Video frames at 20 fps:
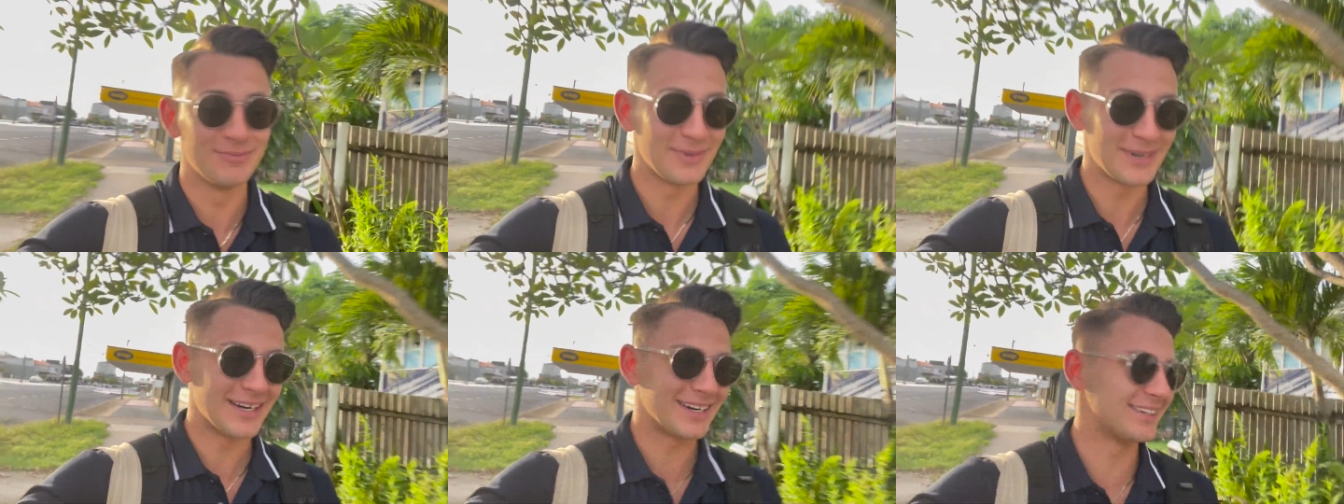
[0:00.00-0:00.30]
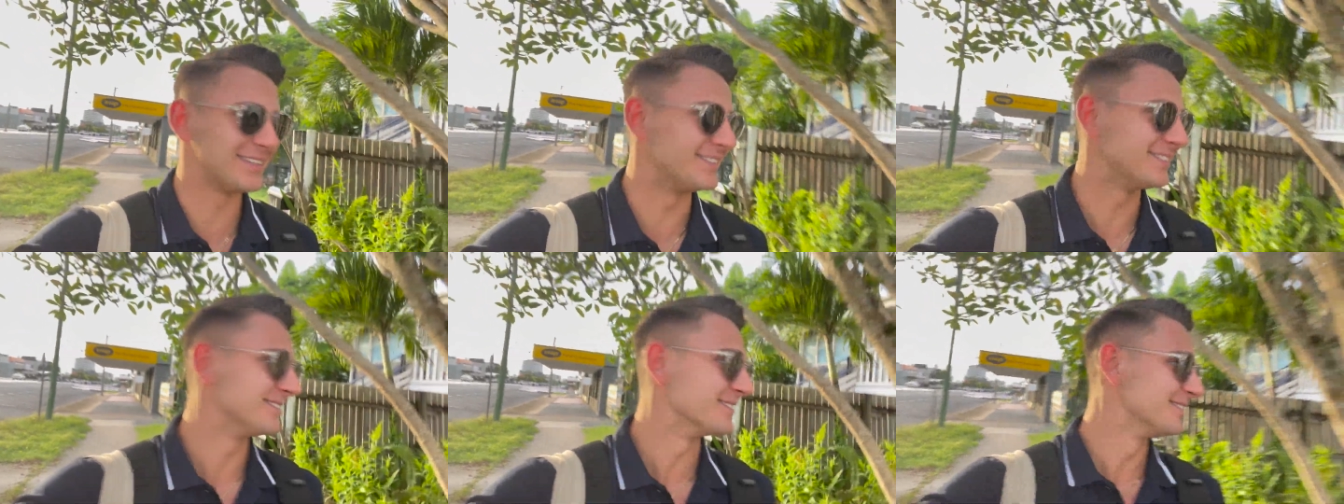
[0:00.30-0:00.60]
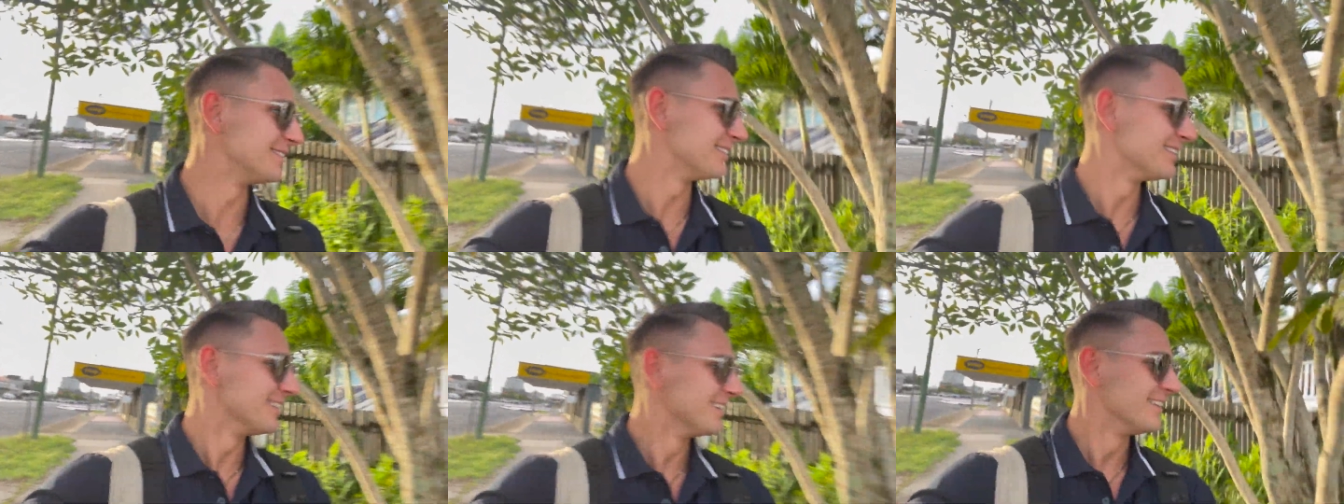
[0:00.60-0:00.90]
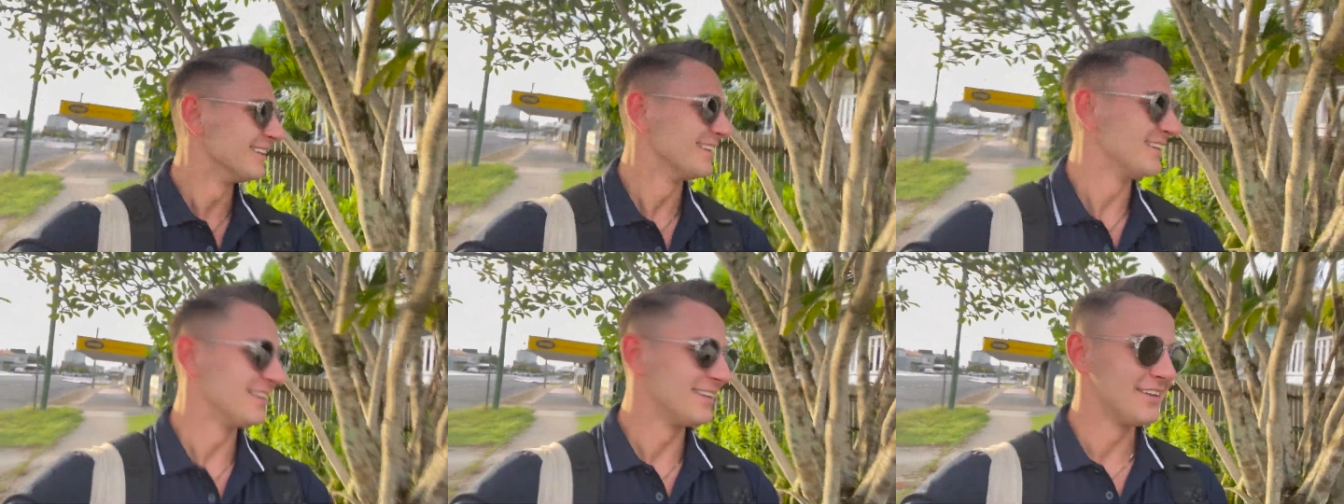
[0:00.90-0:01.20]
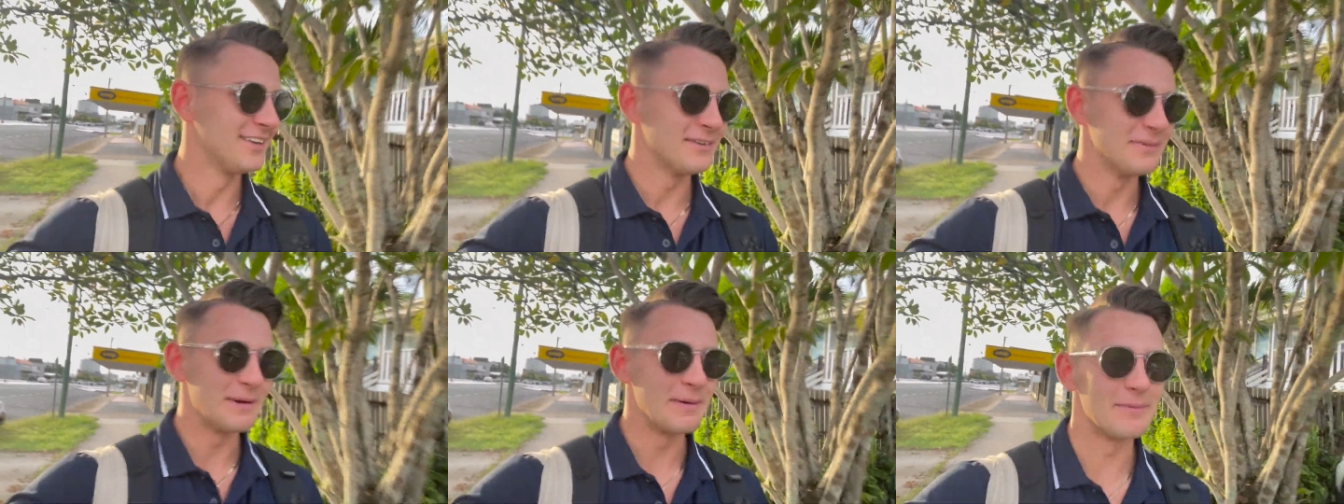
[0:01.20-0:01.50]
well,
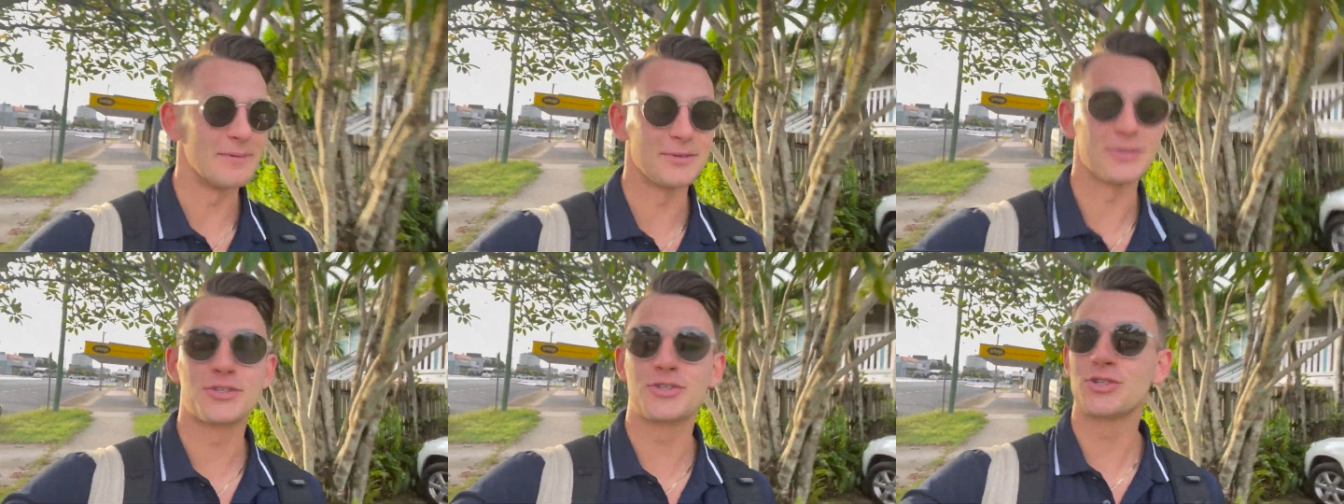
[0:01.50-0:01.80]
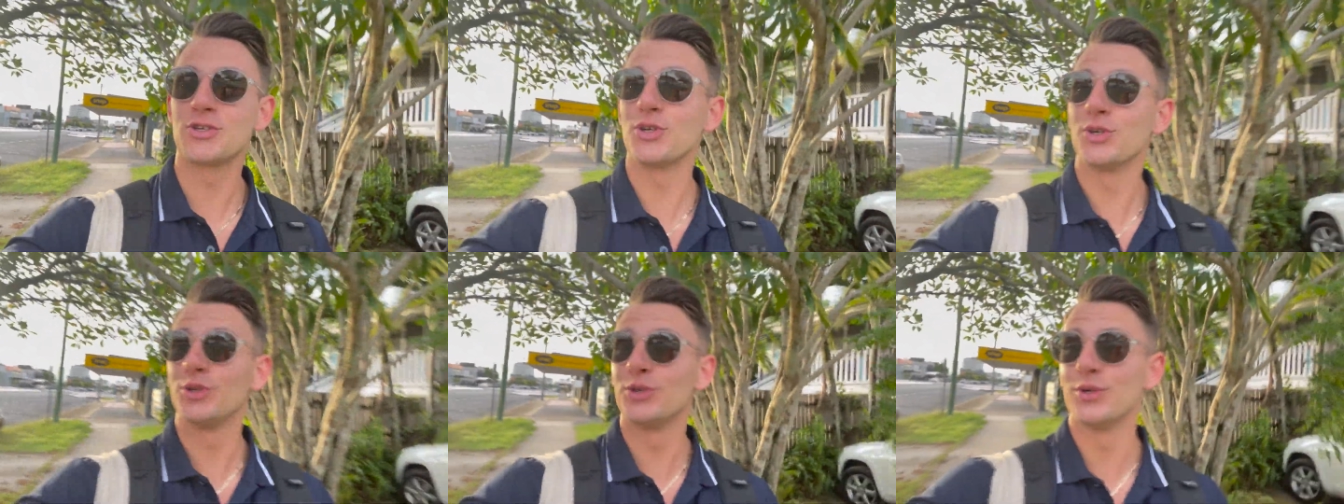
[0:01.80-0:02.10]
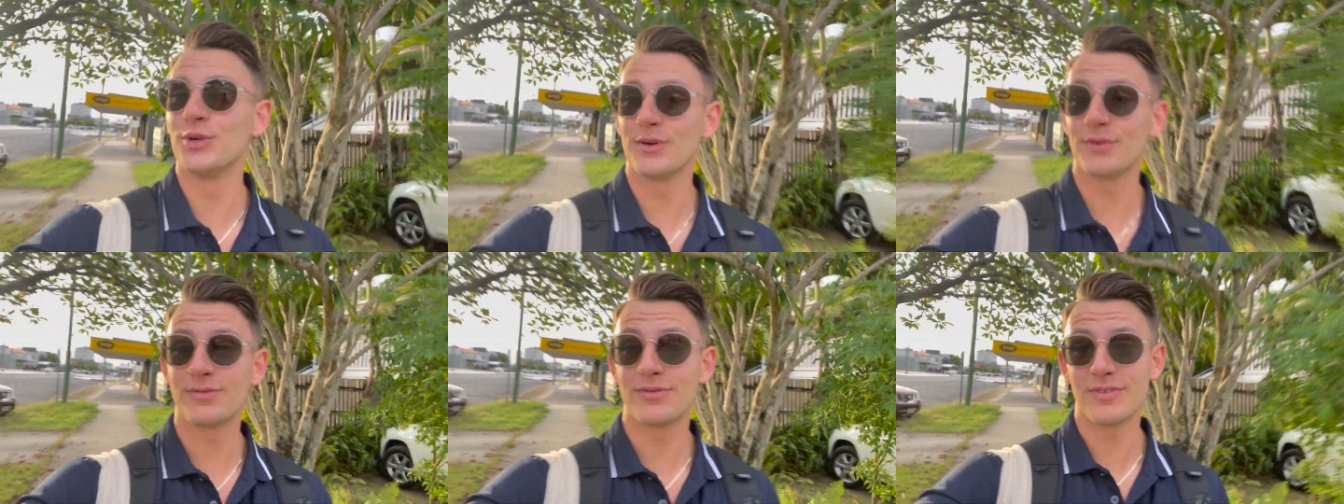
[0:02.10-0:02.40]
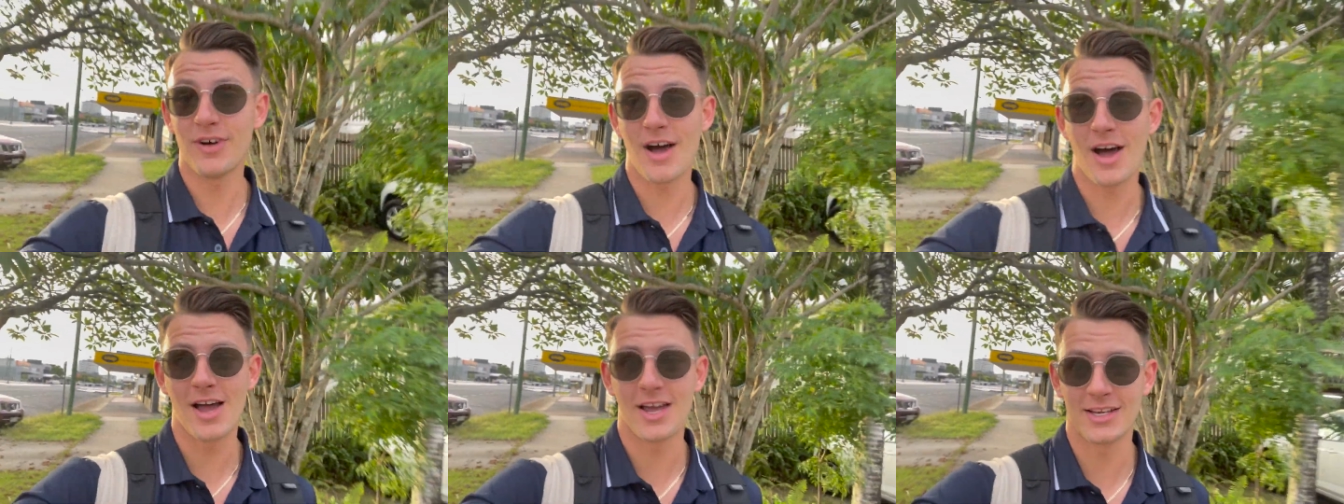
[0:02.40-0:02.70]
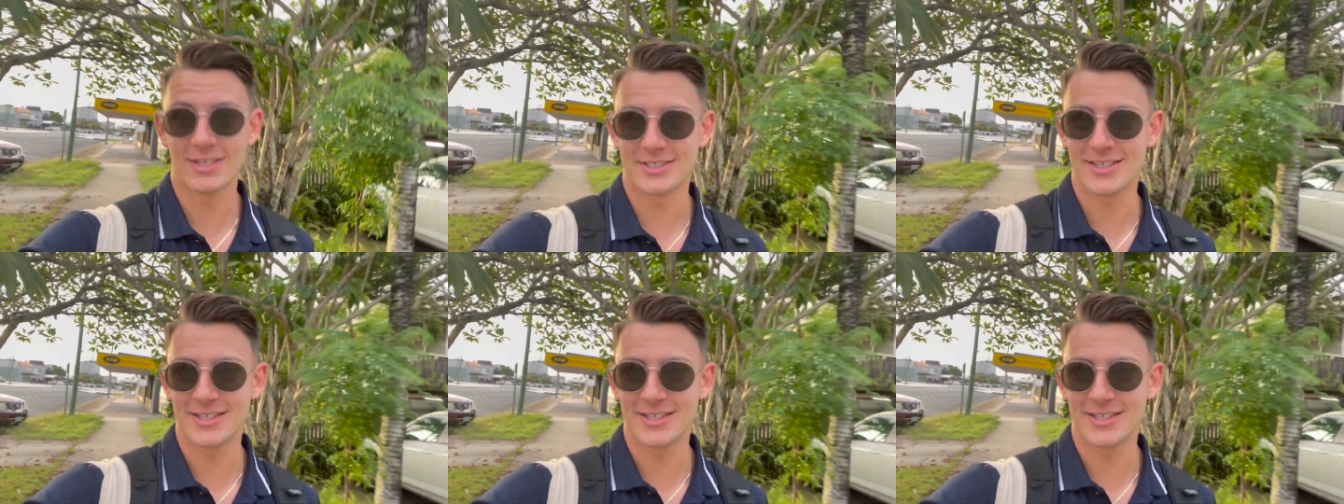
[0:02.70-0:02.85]
we will soon find